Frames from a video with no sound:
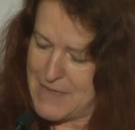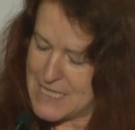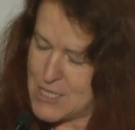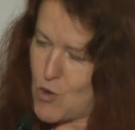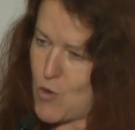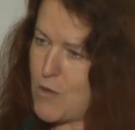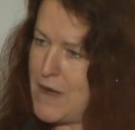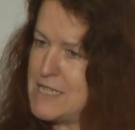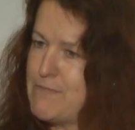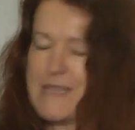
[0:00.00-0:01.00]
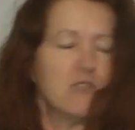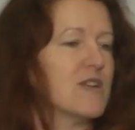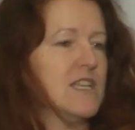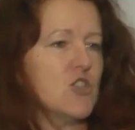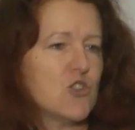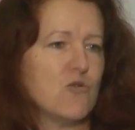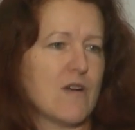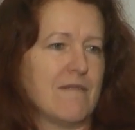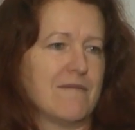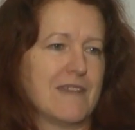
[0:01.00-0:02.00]
So, but you can
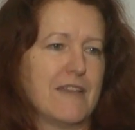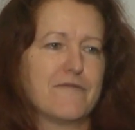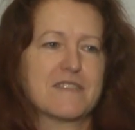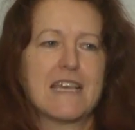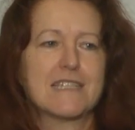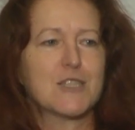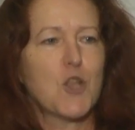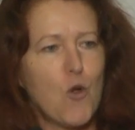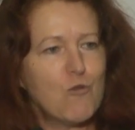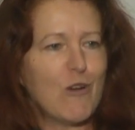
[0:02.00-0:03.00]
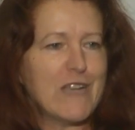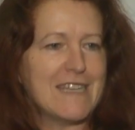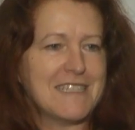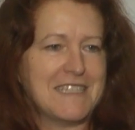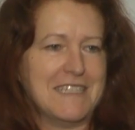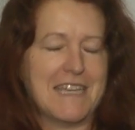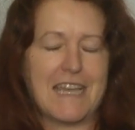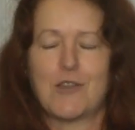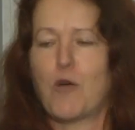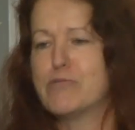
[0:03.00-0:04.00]
sure, if there's no royalty
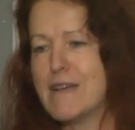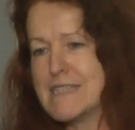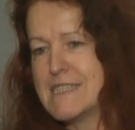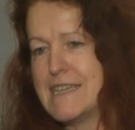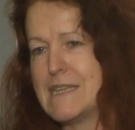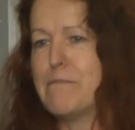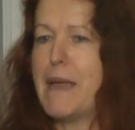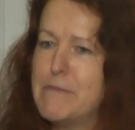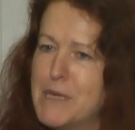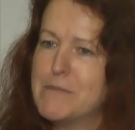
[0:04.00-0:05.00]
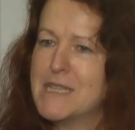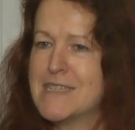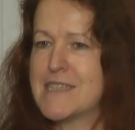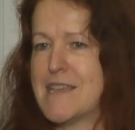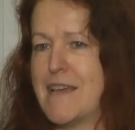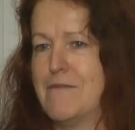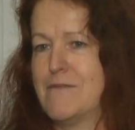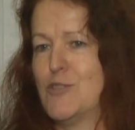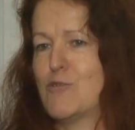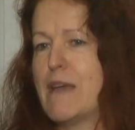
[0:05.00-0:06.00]
and no president and maybe a minister,
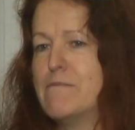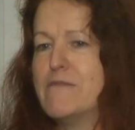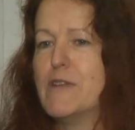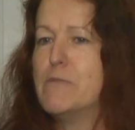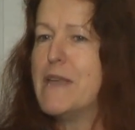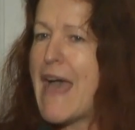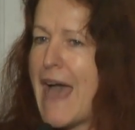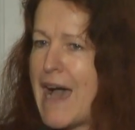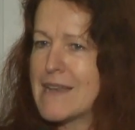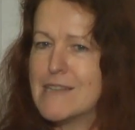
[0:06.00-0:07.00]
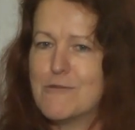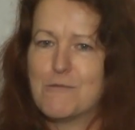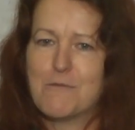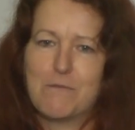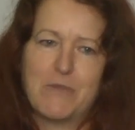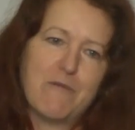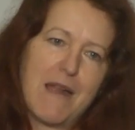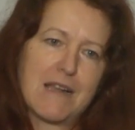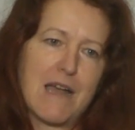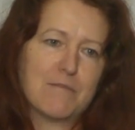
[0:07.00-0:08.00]
you can be, will be hardly be
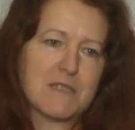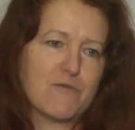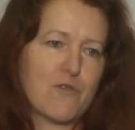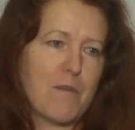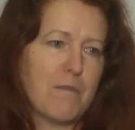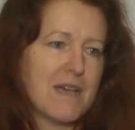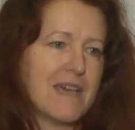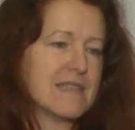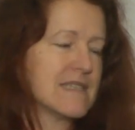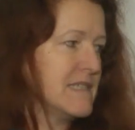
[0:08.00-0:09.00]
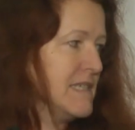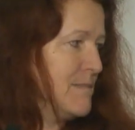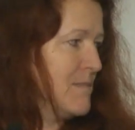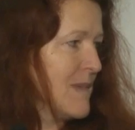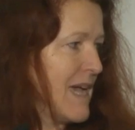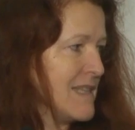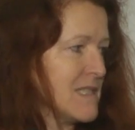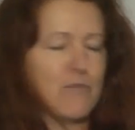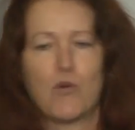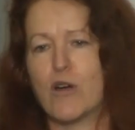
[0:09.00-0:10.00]
welcomed from the team and
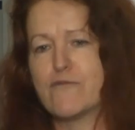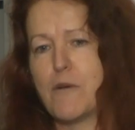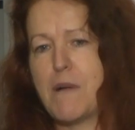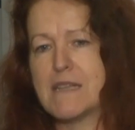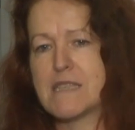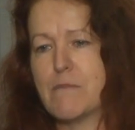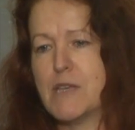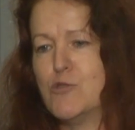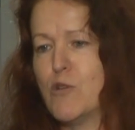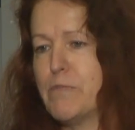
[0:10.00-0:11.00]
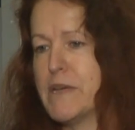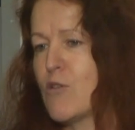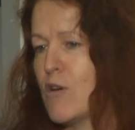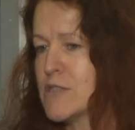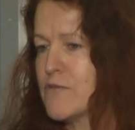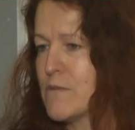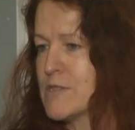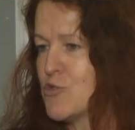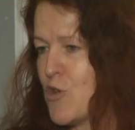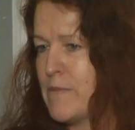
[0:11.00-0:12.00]
the board from Alzheimer Europe and also from
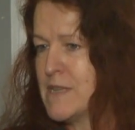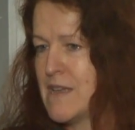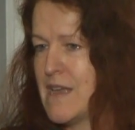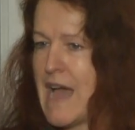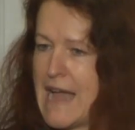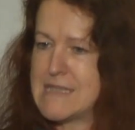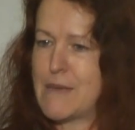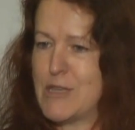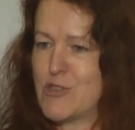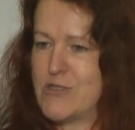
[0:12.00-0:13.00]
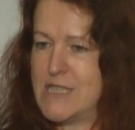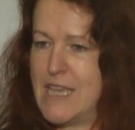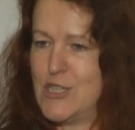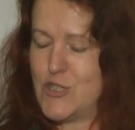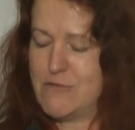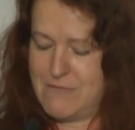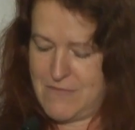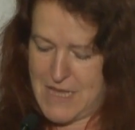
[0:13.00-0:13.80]
the German Alzheimer Association.